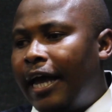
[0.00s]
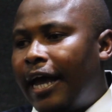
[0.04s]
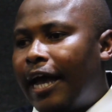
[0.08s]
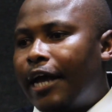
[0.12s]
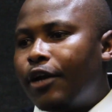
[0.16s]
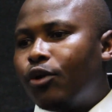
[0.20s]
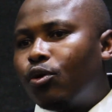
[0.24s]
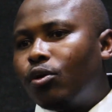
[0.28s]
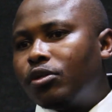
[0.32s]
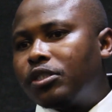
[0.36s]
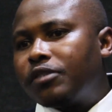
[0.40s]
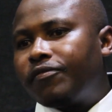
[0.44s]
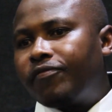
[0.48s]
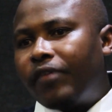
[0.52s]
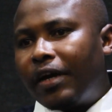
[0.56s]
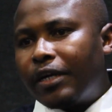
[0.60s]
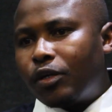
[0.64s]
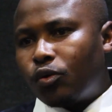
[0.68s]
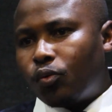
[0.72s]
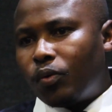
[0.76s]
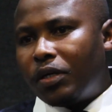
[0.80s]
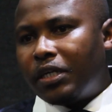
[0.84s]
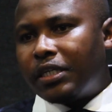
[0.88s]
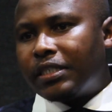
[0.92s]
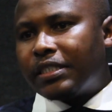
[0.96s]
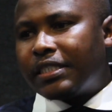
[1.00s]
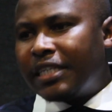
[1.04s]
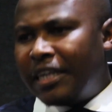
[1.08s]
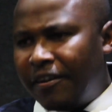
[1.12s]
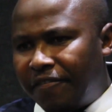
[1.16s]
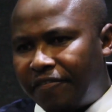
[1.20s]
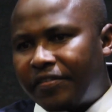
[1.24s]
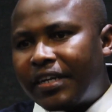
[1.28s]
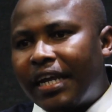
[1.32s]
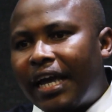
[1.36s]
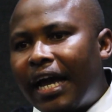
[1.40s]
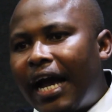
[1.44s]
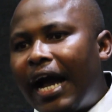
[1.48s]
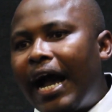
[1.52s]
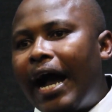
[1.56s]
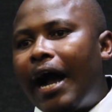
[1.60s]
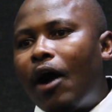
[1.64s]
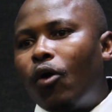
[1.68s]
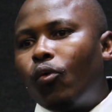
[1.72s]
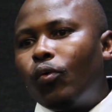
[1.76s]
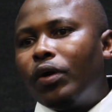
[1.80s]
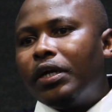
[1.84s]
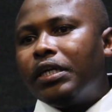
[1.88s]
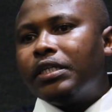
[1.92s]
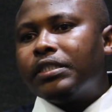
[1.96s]
and not find ways. If there
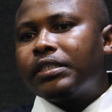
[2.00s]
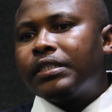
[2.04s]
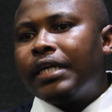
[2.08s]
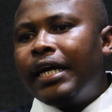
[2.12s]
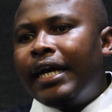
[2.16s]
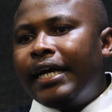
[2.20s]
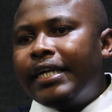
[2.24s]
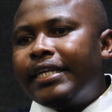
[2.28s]
are ways,